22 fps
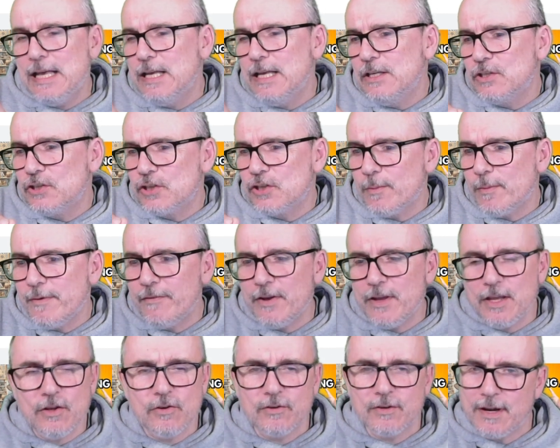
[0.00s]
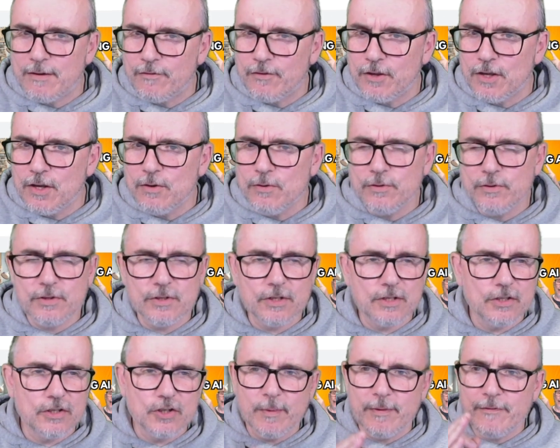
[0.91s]
Some of it you'll never use,
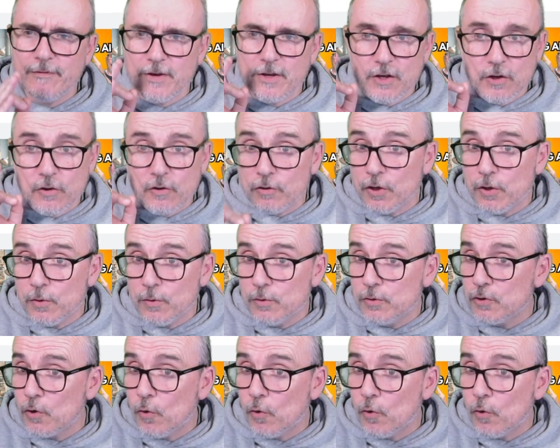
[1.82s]
some of it you'll use